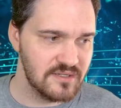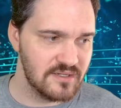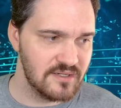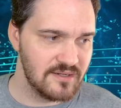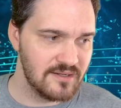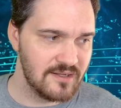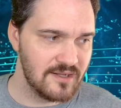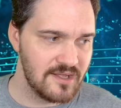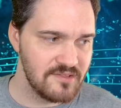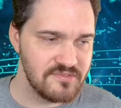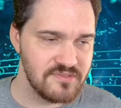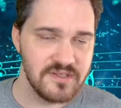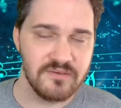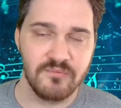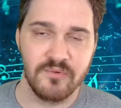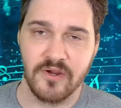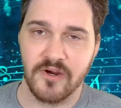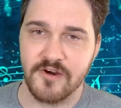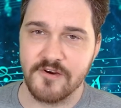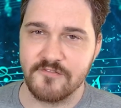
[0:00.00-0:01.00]
I think
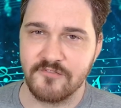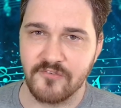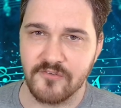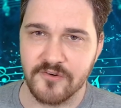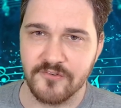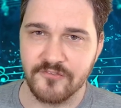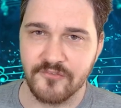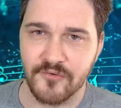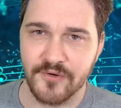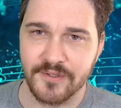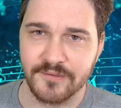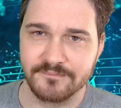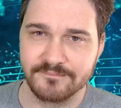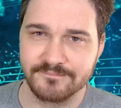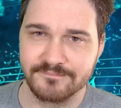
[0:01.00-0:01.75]
we are in 4-4.